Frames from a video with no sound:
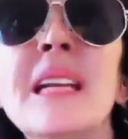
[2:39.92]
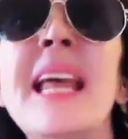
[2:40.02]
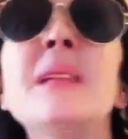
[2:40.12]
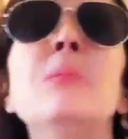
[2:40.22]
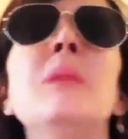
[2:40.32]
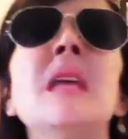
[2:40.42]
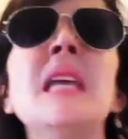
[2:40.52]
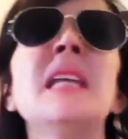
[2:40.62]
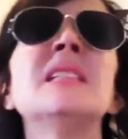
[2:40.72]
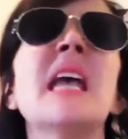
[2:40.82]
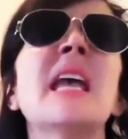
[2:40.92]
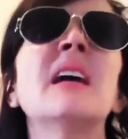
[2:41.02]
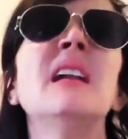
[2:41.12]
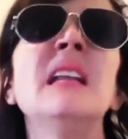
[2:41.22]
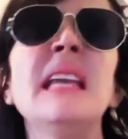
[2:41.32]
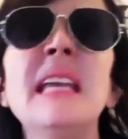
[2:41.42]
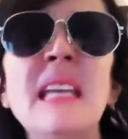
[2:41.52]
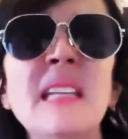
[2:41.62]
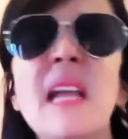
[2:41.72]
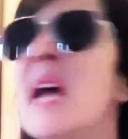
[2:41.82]
Let me take a
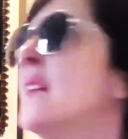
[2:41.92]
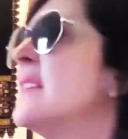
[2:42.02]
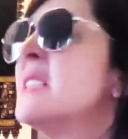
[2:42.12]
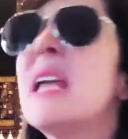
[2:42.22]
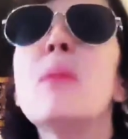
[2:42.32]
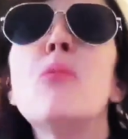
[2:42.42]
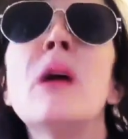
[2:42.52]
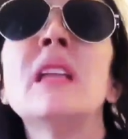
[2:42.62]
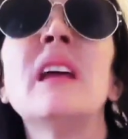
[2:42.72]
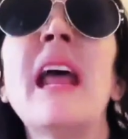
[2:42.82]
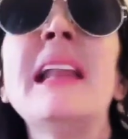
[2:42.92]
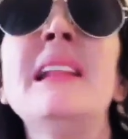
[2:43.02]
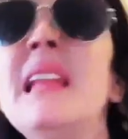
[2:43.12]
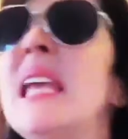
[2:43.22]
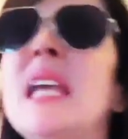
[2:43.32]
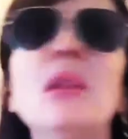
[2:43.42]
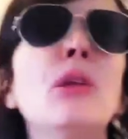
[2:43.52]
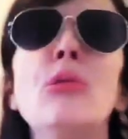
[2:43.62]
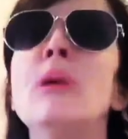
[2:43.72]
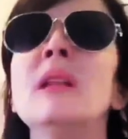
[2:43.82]
lead the same way that I lead
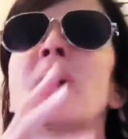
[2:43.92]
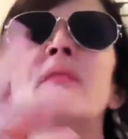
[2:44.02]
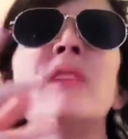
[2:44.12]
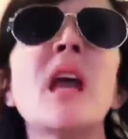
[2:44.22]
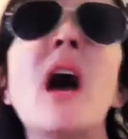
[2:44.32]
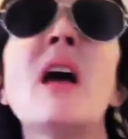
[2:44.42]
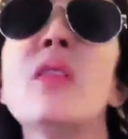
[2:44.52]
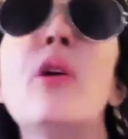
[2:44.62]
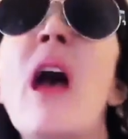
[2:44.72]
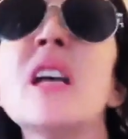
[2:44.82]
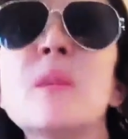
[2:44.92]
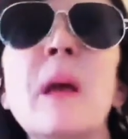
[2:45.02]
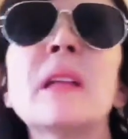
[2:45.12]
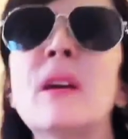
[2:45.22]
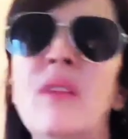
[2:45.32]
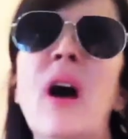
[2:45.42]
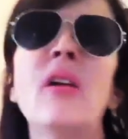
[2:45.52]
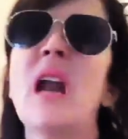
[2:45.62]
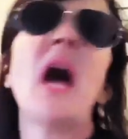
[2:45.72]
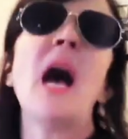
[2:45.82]
you in every other aspect of our
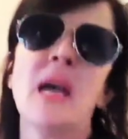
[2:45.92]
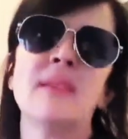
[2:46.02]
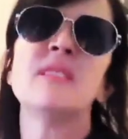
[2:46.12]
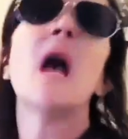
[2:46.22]
lives.